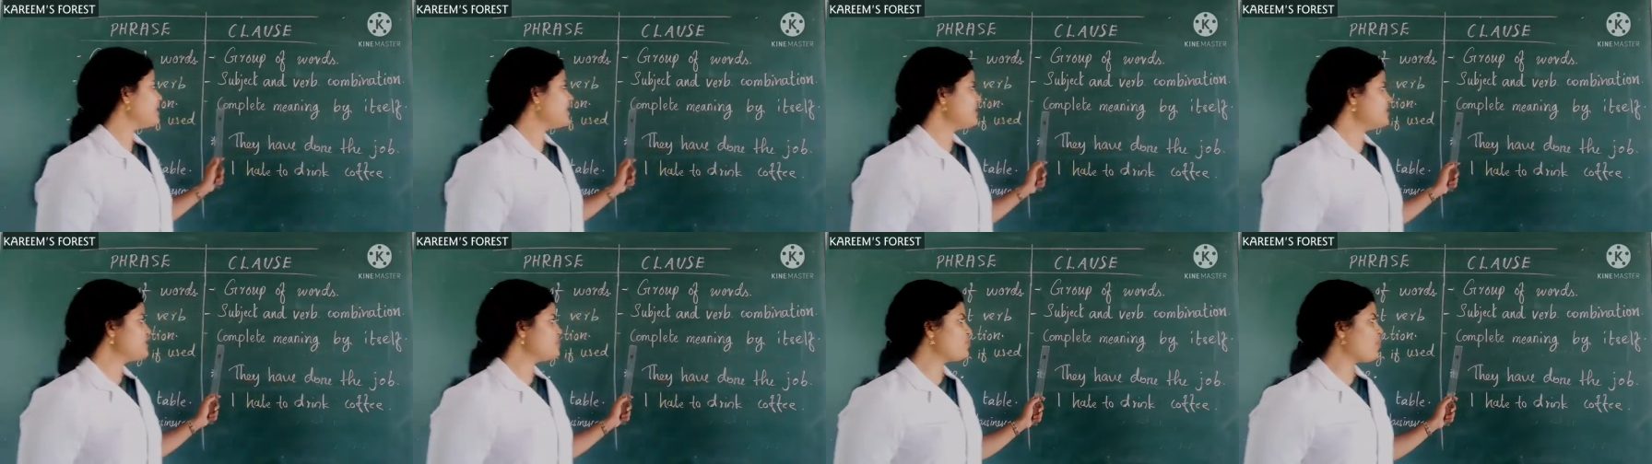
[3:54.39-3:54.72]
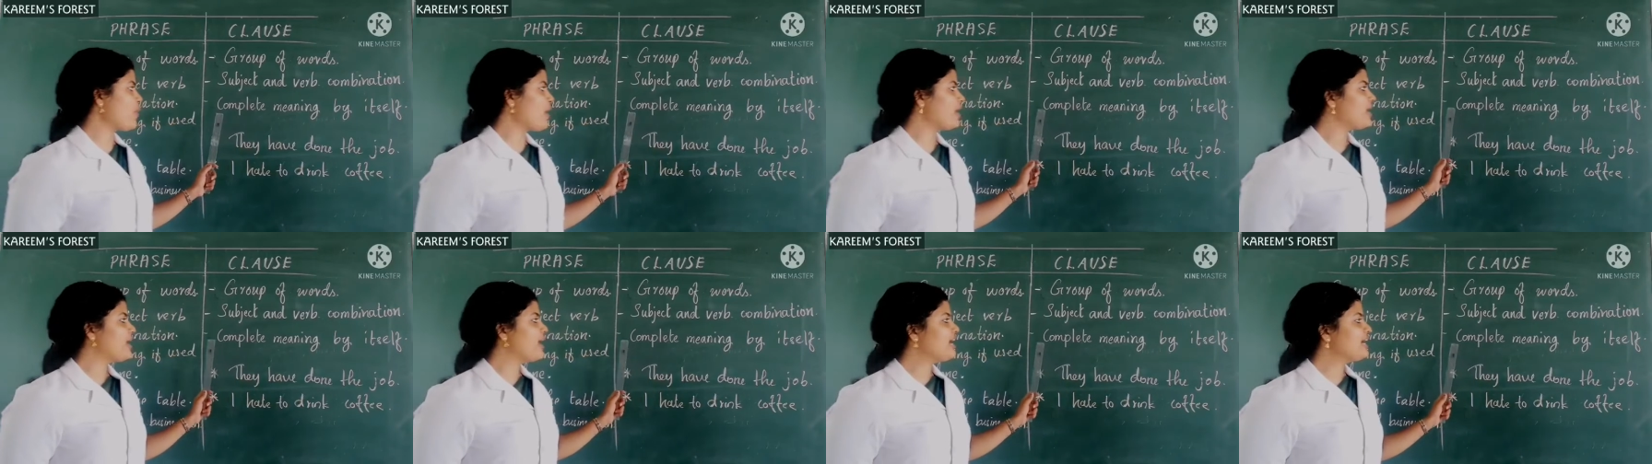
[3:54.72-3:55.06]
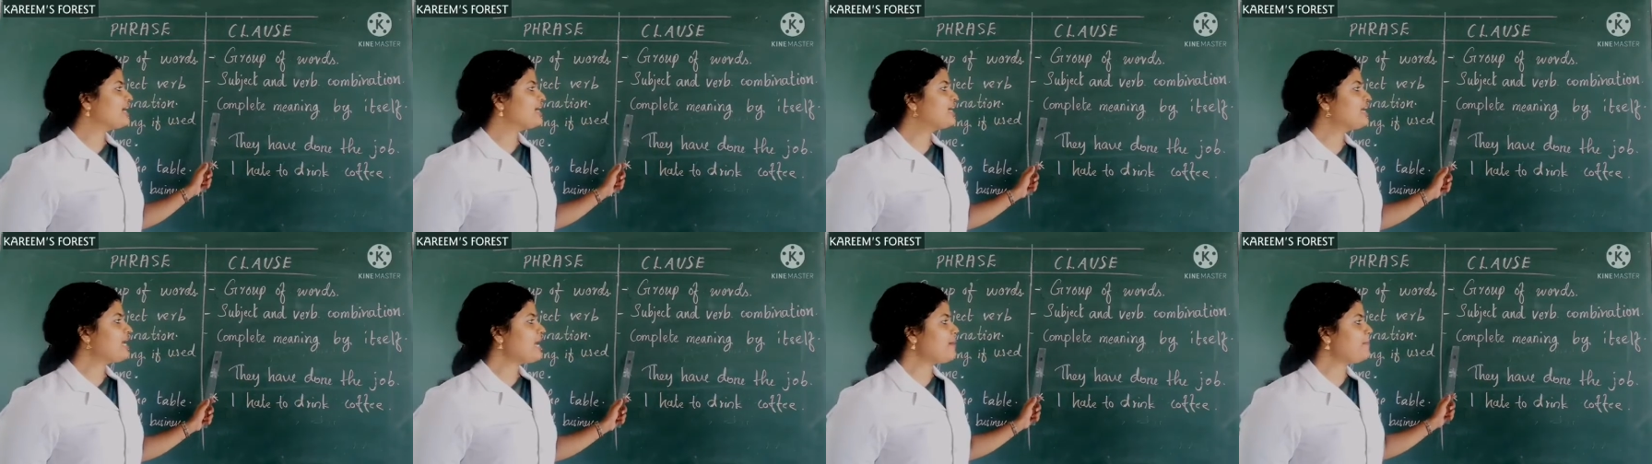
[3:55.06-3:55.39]
Next one,
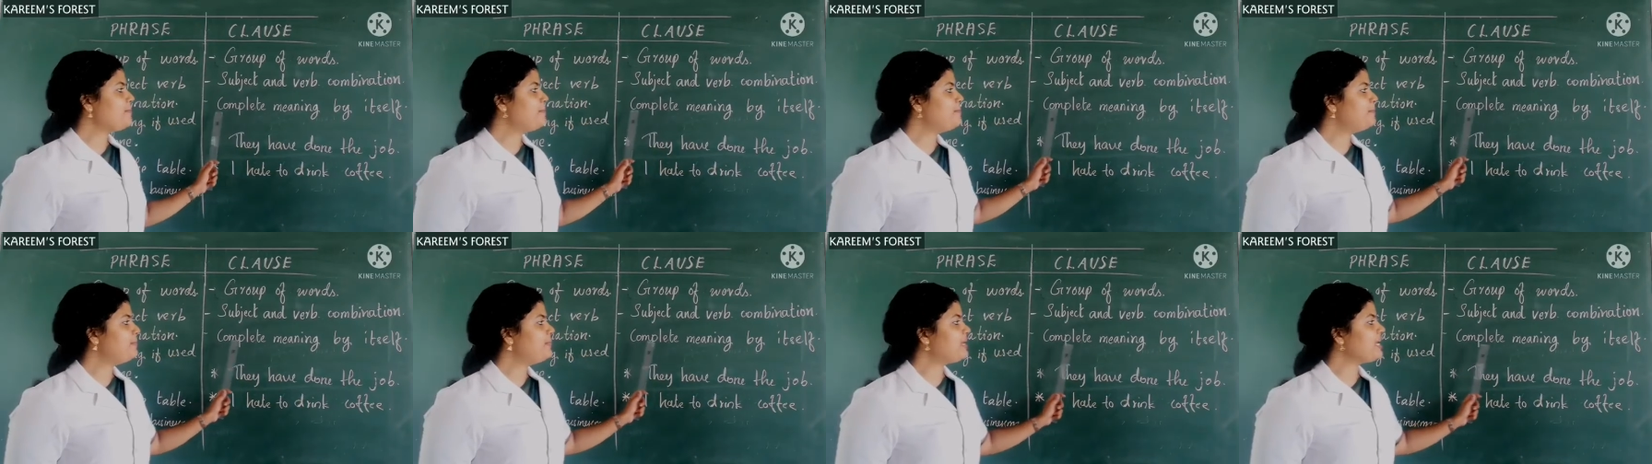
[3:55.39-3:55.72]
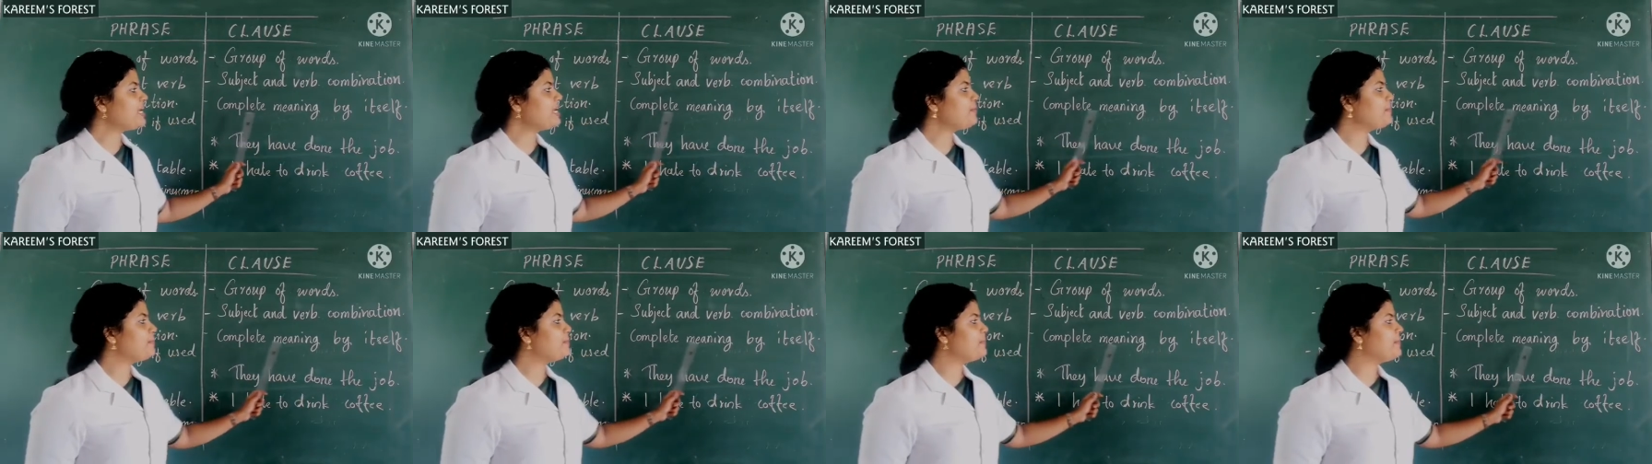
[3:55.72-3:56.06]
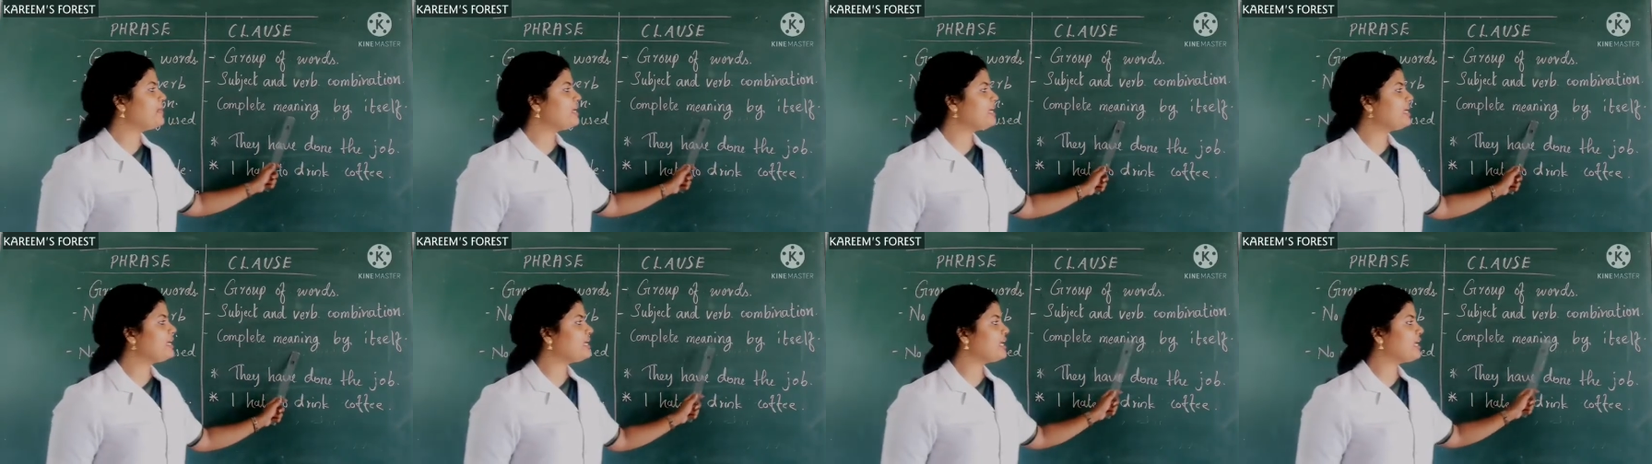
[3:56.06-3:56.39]
complete
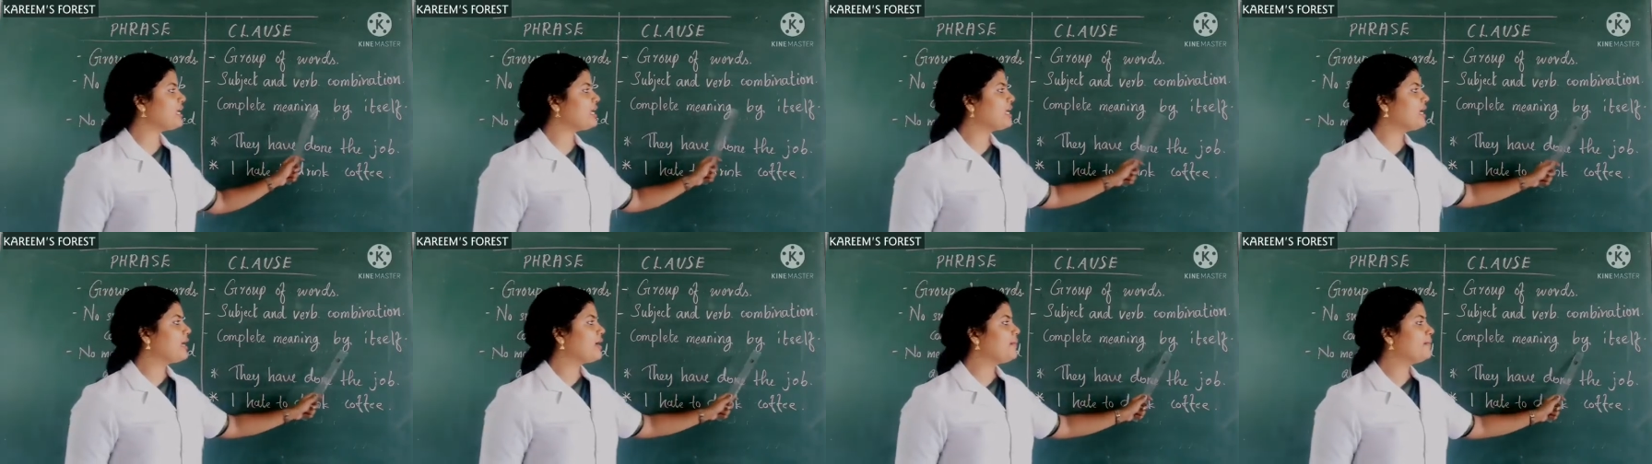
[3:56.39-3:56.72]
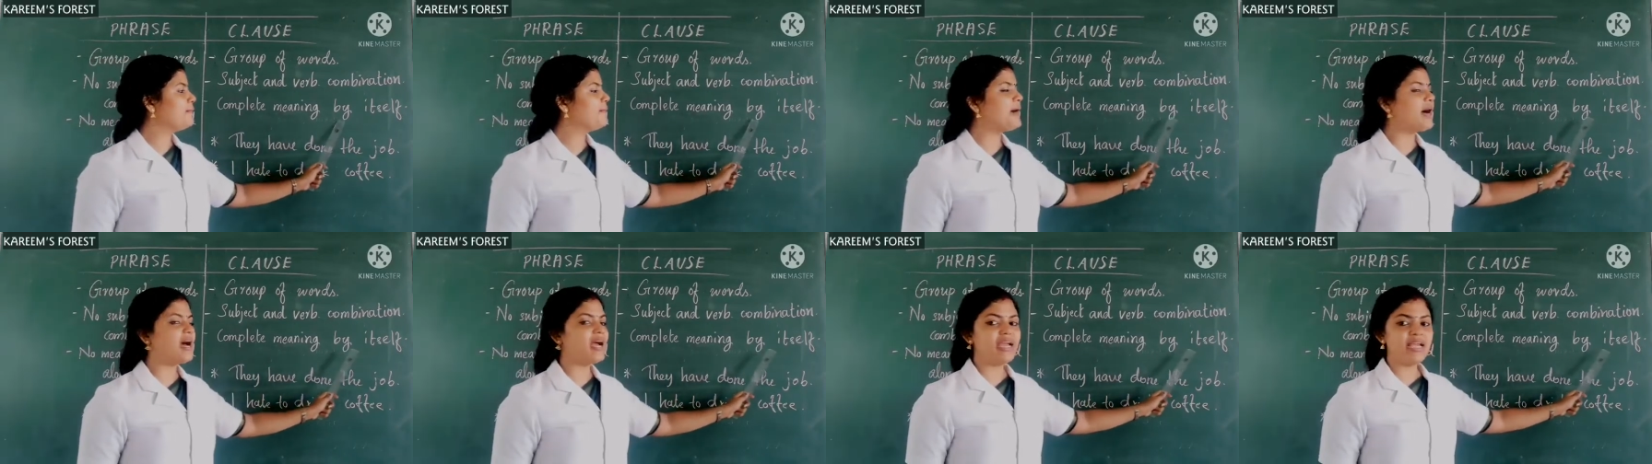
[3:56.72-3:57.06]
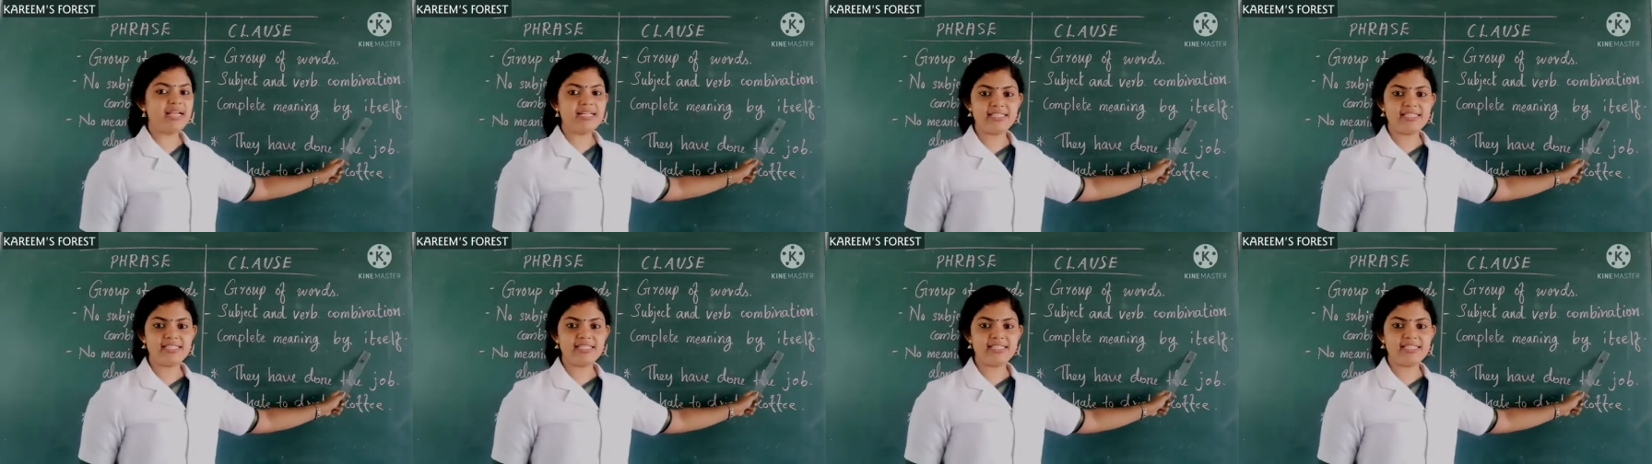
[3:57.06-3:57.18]
meaning by